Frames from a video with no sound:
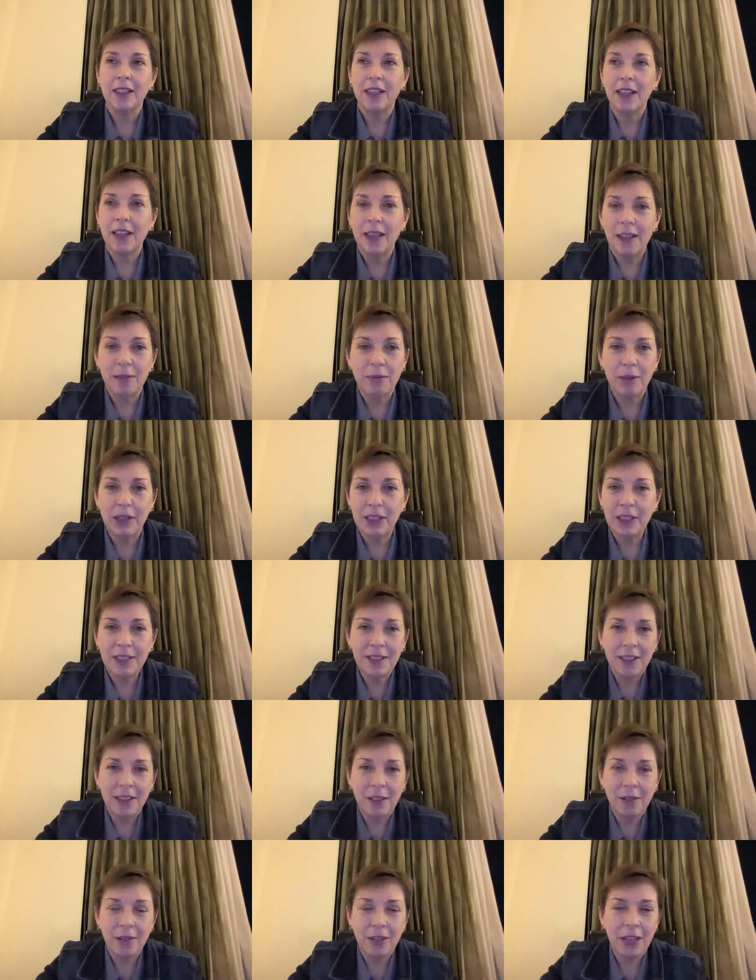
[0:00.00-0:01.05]
hey, when is
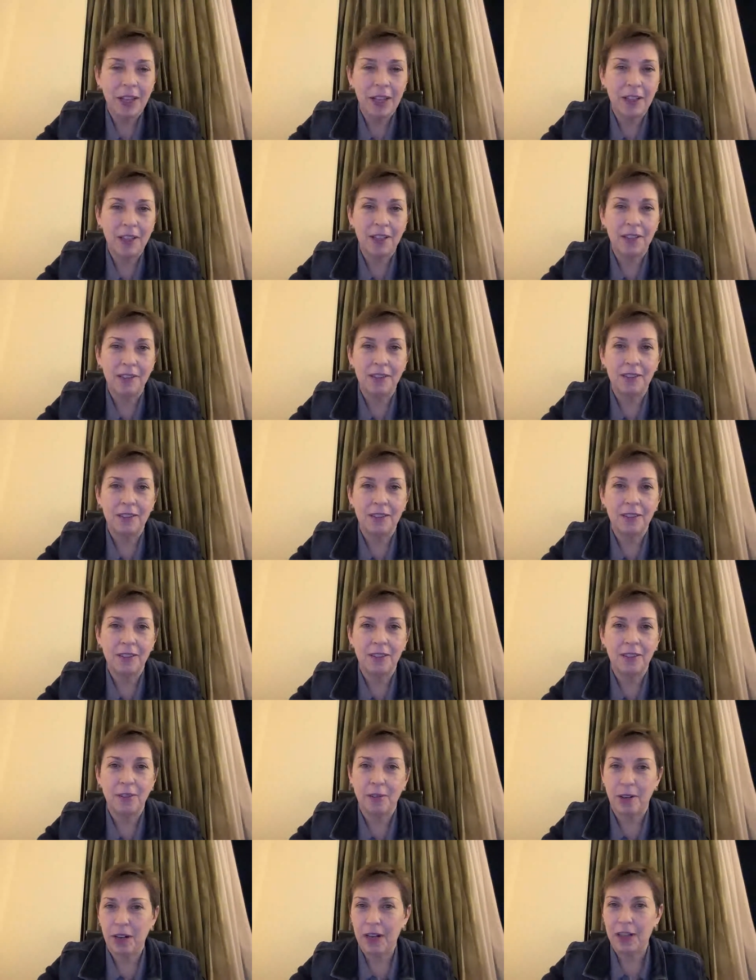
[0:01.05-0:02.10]
it okay to
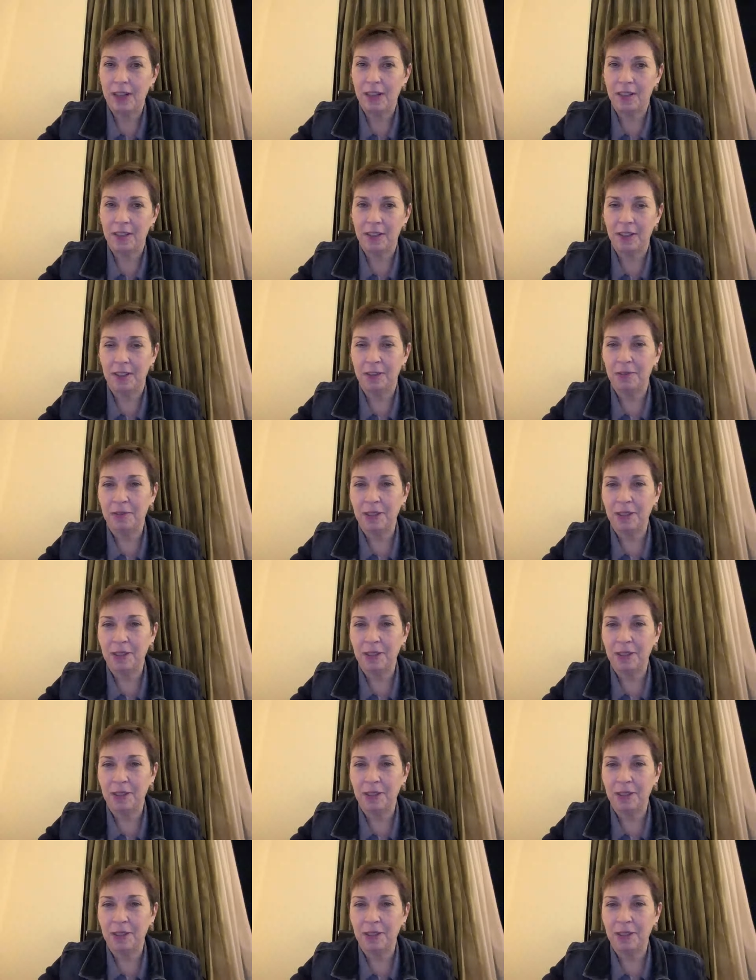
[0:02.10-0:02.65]
cry uncle?